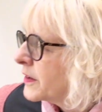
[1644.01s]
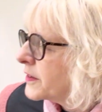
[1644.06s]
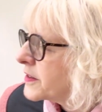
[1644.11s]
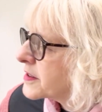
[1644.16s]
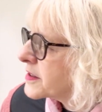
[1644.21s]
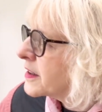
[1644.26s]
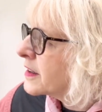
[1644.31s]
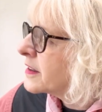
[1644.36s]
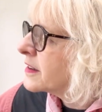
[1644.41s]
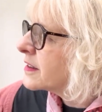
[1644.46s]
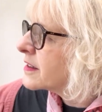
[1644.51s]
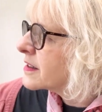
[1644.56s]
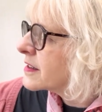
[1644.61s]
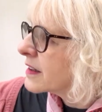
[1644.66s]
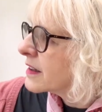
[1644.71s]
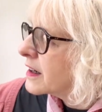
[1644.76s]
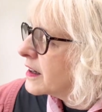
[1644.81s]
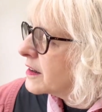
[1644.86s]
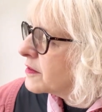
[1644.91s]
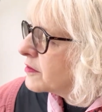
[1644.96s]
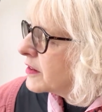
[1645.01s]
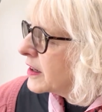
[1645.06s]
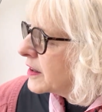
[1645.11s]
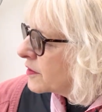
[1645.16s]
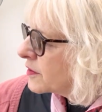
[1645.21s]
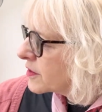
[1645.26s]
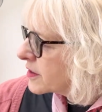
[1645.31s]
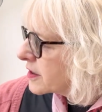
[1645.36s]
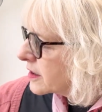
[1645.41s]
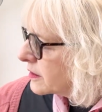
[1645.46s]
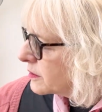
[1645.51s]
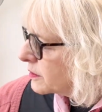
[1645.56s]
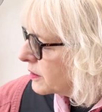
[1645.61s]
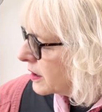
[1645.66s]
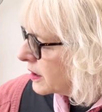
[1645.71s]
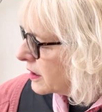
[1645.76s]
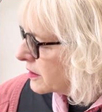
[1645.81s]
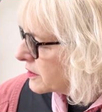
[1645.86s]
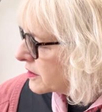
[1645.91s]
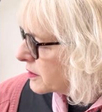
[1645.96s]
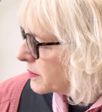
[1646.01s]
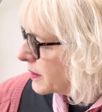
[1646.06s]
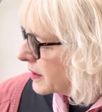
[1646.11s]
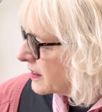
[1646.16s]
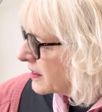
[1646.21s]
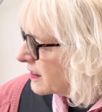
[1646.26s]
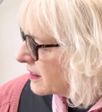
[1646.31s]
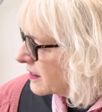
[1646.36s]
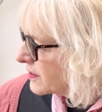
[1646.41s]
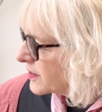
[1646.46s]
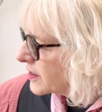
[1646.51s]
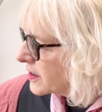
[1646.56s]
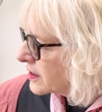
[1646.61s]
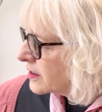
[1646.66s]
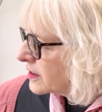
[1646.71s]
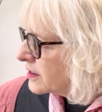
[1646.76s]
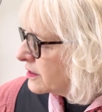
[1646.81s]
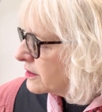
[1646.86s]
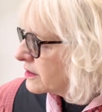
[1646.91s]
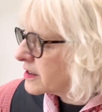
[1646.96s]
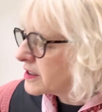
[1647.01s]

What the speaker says: The sun doesn't come round till about the afternoon.